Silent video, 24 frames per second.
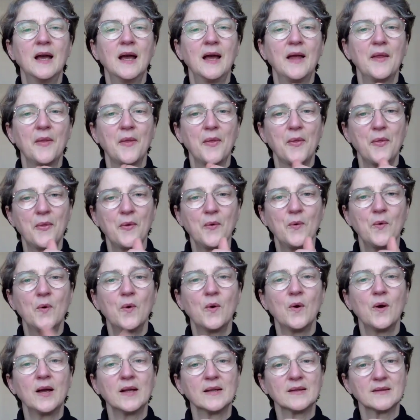and
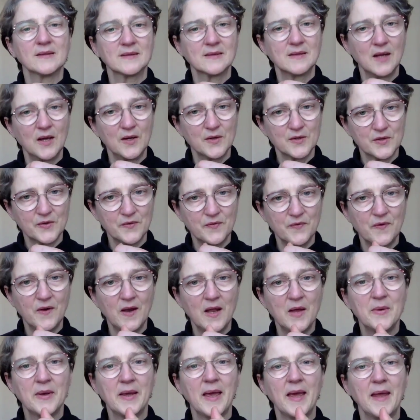thaw and start to
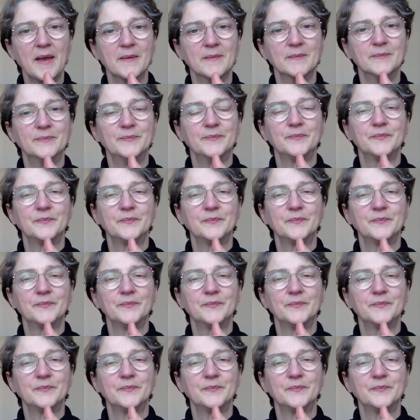flow again.